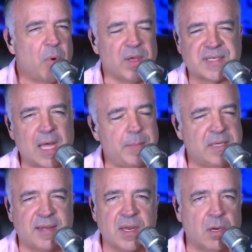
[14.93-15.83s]
boy, it's got to
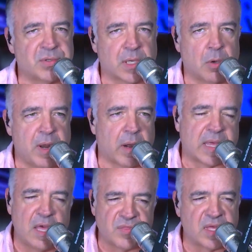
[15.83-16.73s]
be 10 years ago now, and I
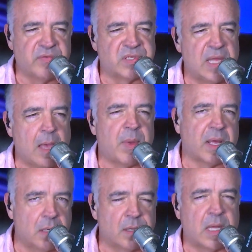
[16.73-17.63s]
can't think of his name, but
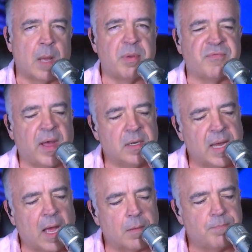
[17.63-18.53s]
I can look it up and
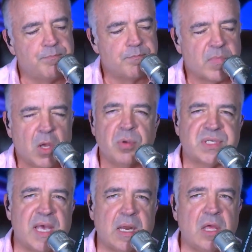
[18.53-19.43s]
find out, who
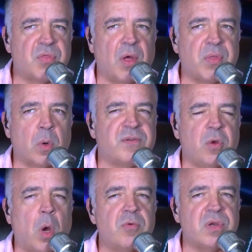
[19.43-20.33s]
said he thought there were
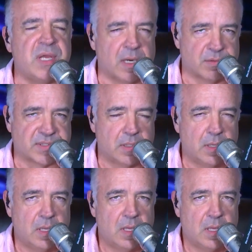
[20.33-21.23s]
200 years
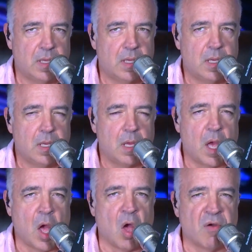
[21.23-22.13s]

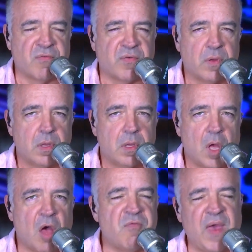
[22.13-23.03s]
of
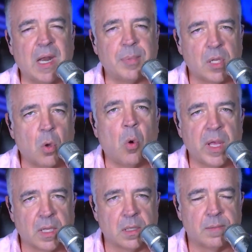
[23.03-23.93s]
available
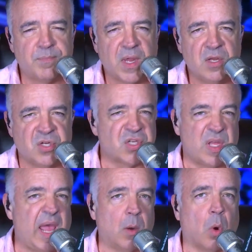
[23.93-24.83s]
oil
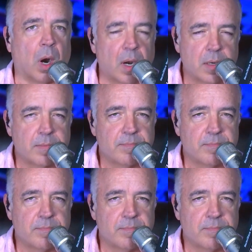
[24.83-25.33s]
just in Anwar,